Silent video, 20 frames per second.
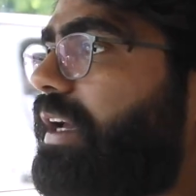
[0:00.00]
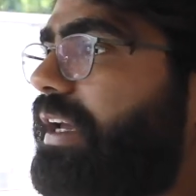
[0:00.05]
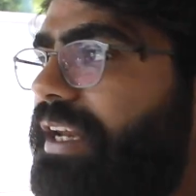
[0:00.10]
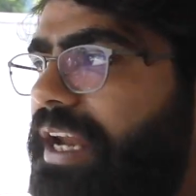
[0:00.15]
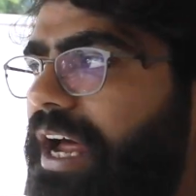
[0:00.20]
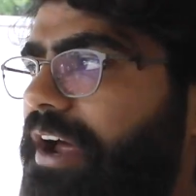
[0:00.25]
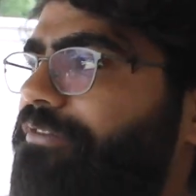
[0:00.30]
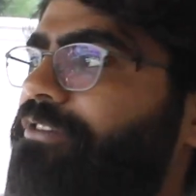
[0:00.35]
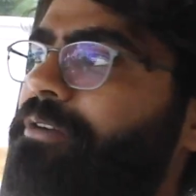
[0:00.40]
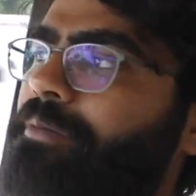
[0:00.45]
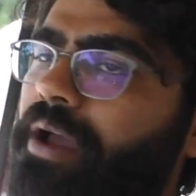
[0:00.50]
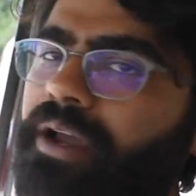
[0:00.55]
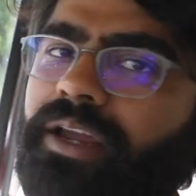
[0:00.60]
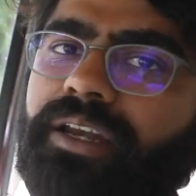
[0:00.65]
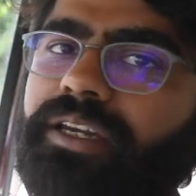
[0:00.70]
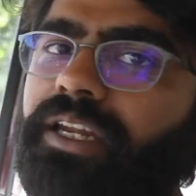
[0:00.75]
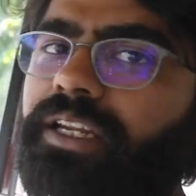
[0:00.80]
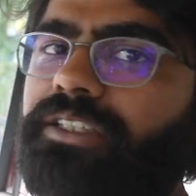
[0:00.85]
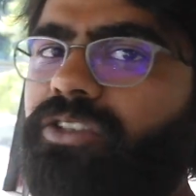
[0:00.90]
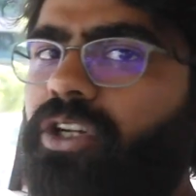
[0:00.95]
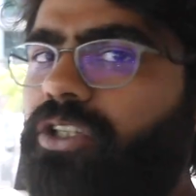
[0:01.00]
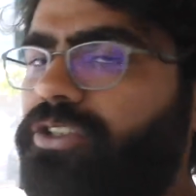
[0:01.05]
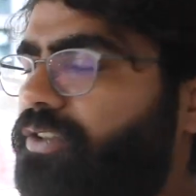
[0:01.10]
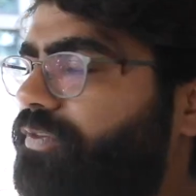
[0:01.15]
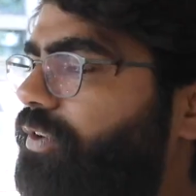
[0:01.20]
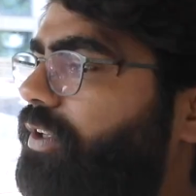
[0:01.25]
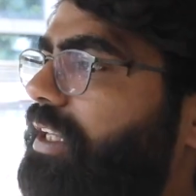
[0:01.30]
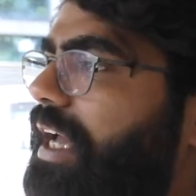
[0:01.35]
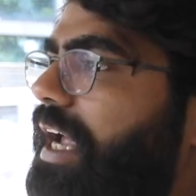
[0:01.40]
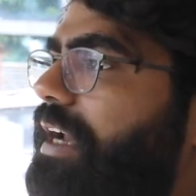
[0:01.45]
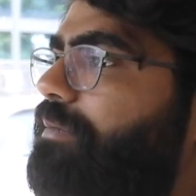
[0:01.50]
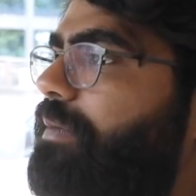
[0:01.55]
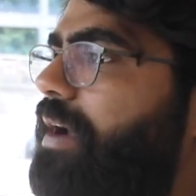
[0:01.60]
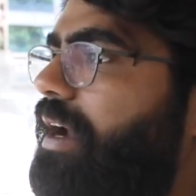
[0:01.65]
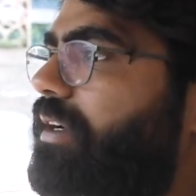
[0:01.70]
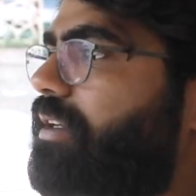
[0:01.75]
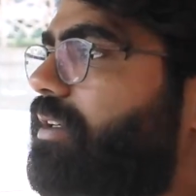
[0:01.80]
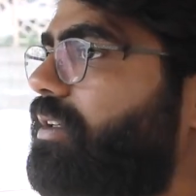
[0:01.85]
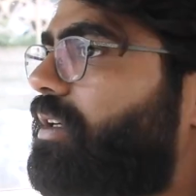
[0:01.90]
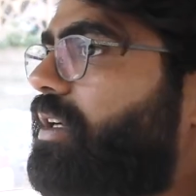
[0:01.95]
in aftermarket kits also for that
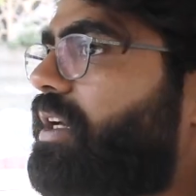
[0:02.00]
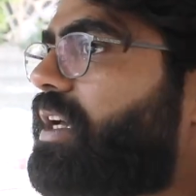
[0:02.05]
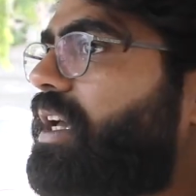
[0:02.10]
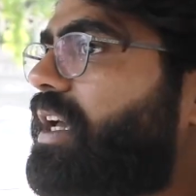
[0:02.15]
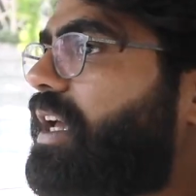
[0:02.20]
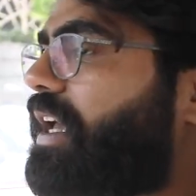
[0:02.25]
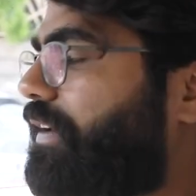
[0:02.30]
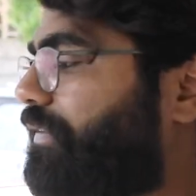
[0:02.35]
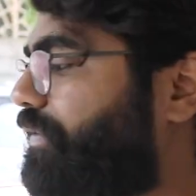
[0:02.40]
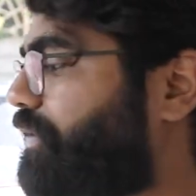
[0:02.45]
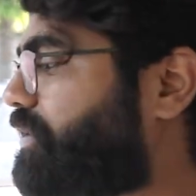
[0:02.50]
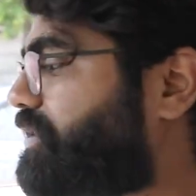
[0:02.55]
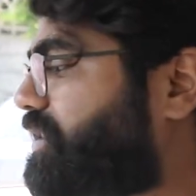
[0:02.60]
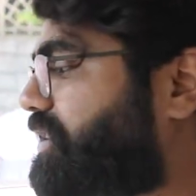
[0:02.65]
matter, if you